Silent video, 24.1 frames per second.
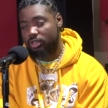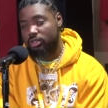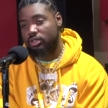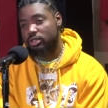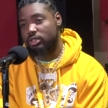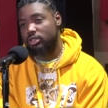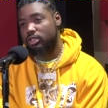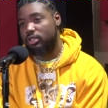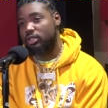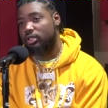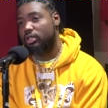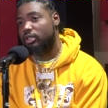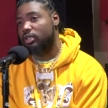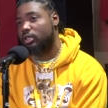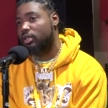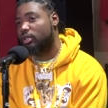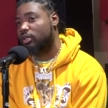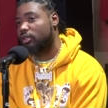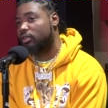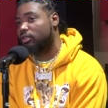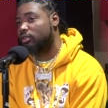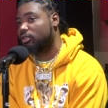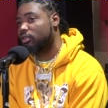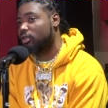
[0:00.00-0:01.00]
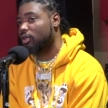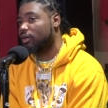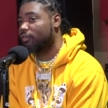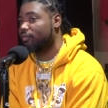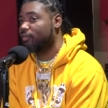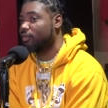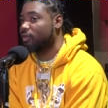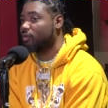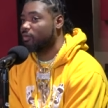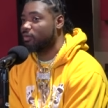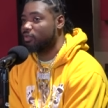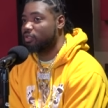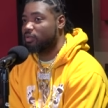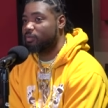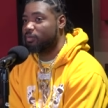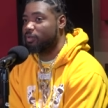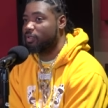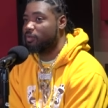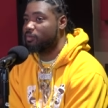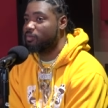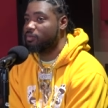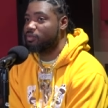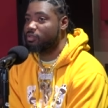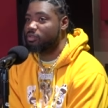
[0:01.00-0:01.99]
Shit, yeah. I fuck with the
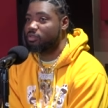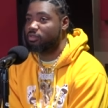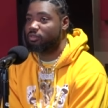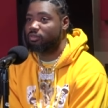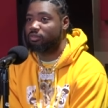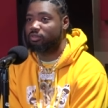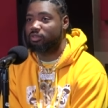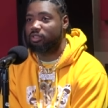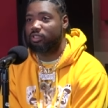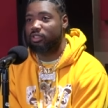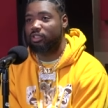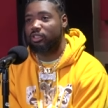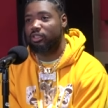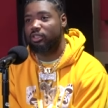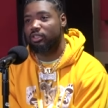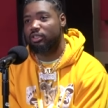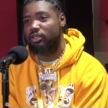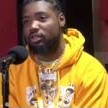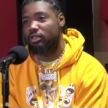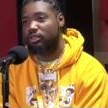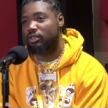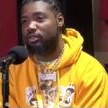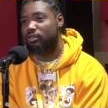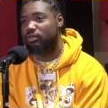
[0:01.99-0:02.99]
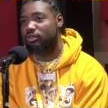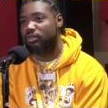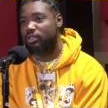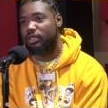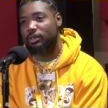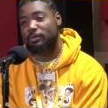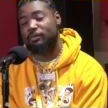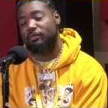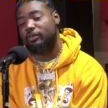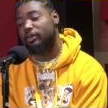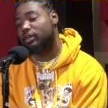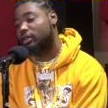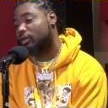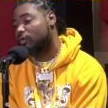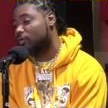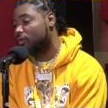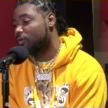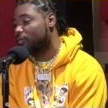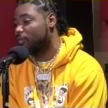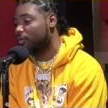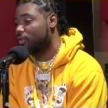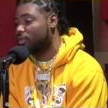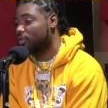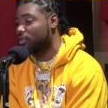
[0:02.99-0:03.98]
people. Uh, you know, keep fucking
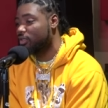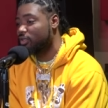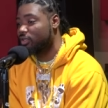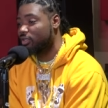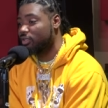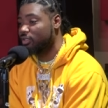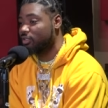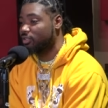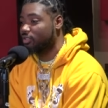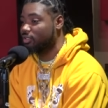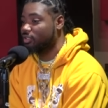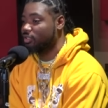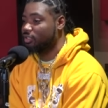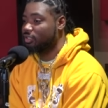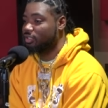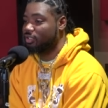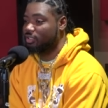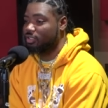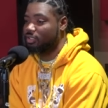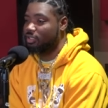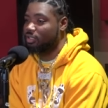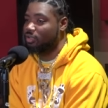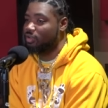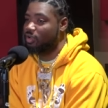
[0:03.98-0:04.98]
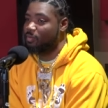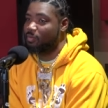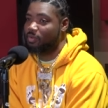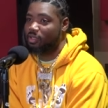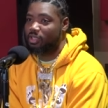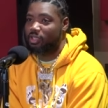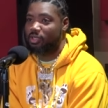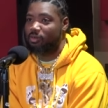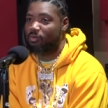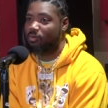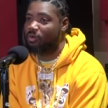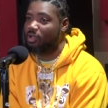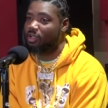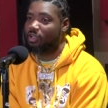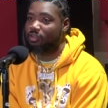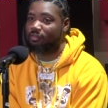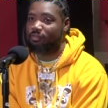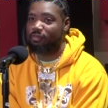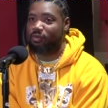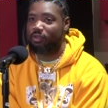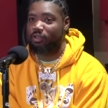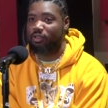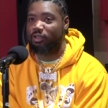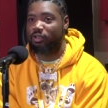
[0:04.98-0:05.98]
with me. Uh, you know, I'm gonna keep
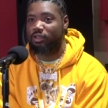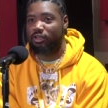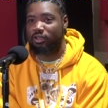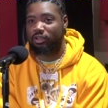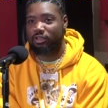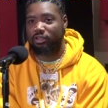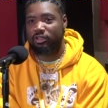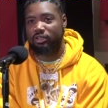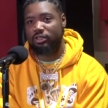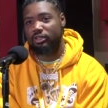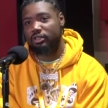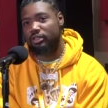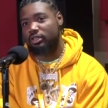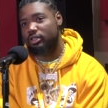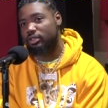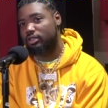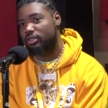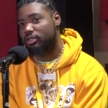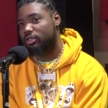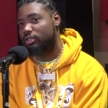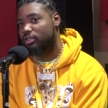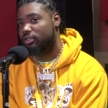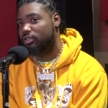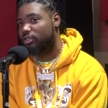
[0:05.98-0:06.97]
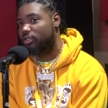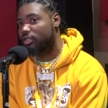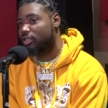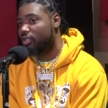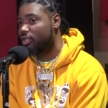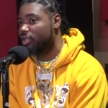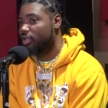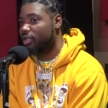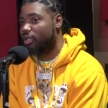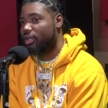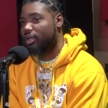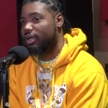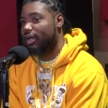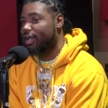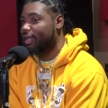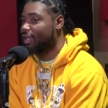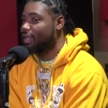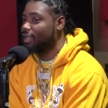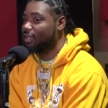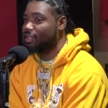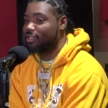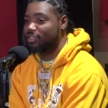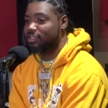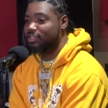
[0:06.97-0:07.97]
rocking for y'all. Uh, got
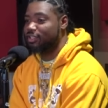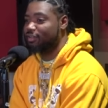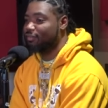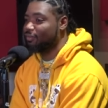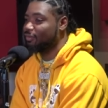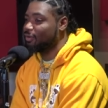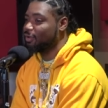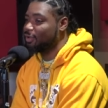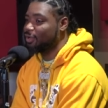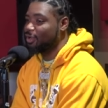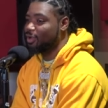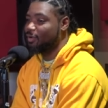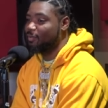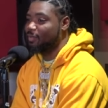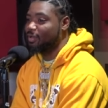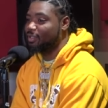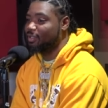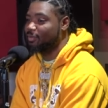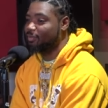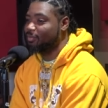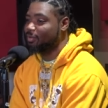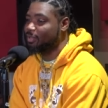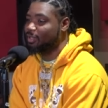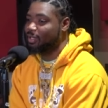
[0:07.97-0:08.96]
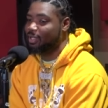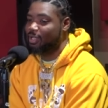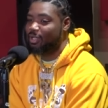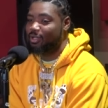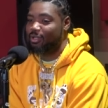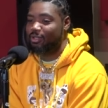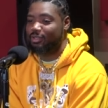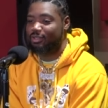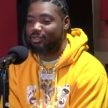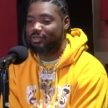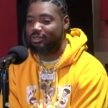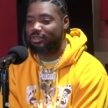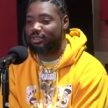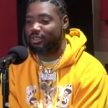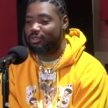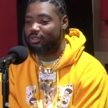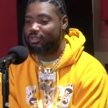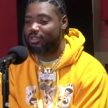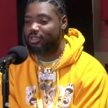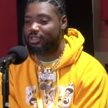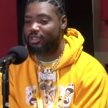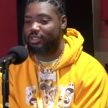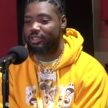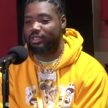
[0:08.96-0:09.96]
hella shit for y'all. I'm about to put out. So
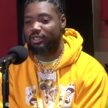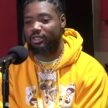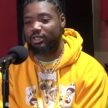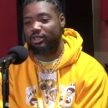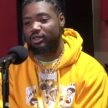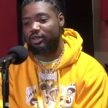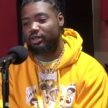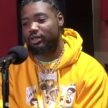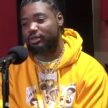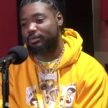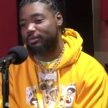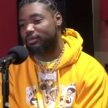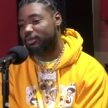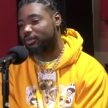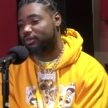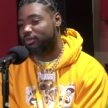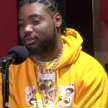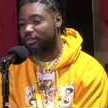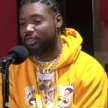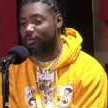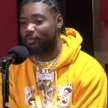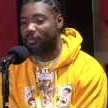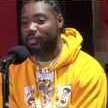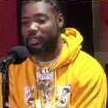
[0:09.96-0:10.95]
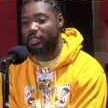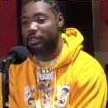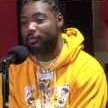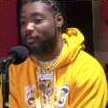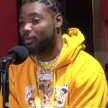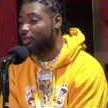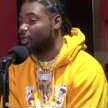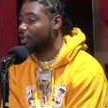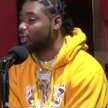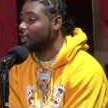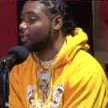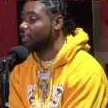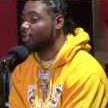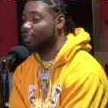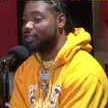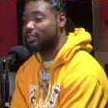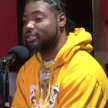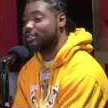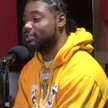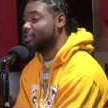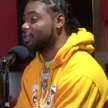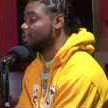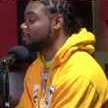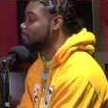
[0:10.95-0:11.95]
shit, you know, I'm gonna, I'm gonna keep y'all
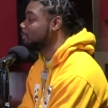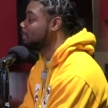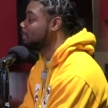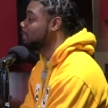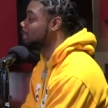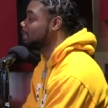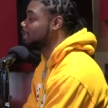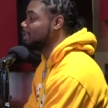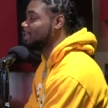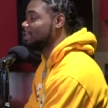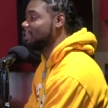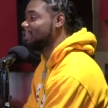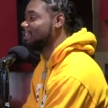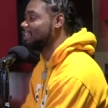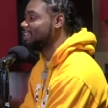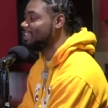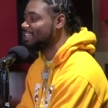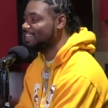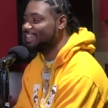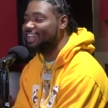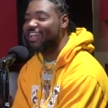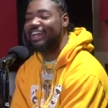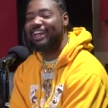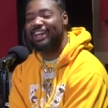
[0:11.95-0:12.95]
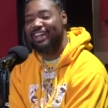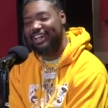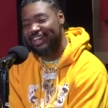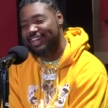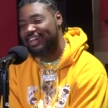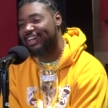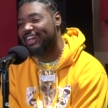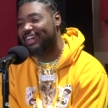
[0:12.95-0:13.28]
lit. Just keep me lit. Hell yeah.